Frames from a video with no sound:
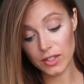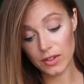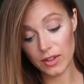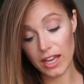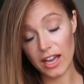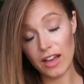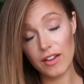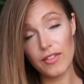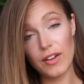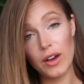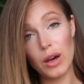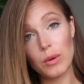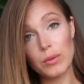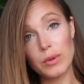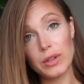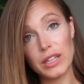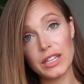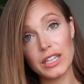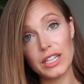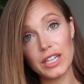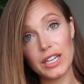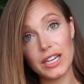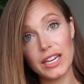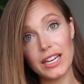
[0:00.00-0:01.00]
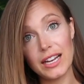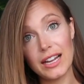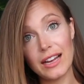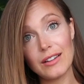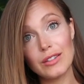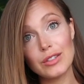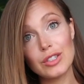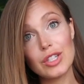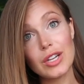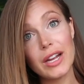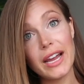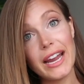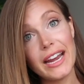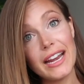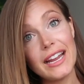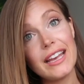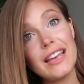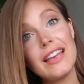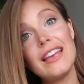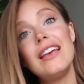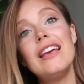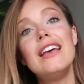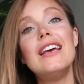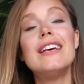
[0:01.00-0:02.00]
So that felt really good. I'll try
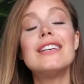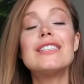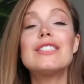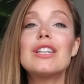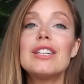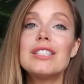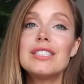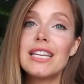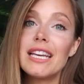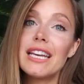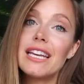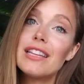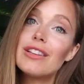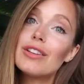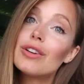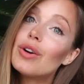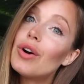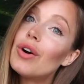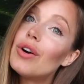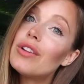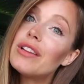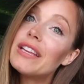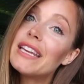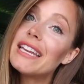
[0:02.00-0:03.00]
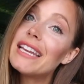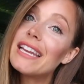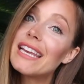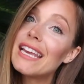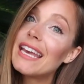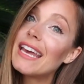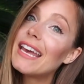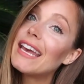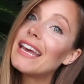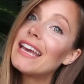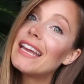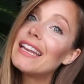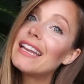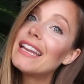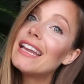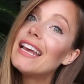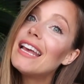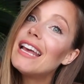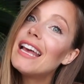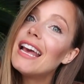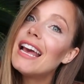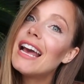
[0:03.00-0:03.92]
to start taking the choline again,